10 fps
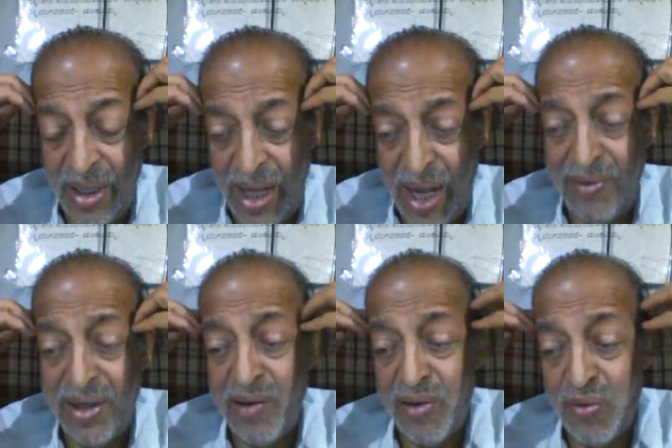
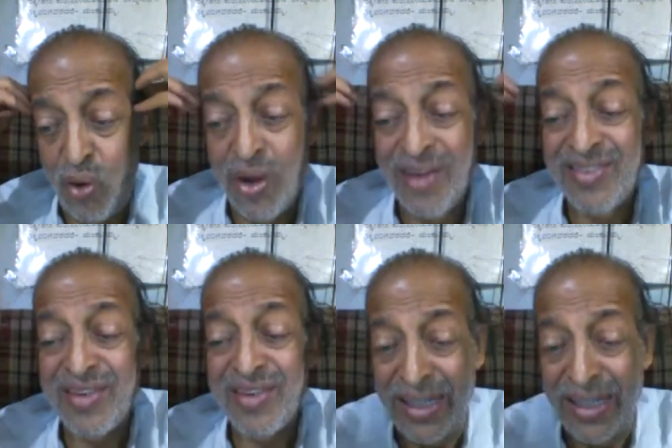having our
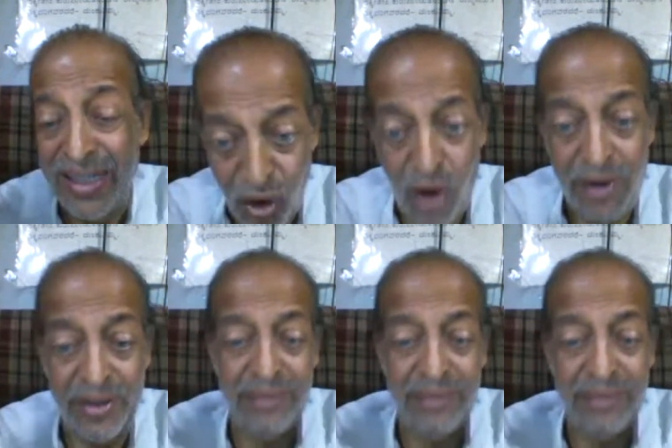focus on that or not.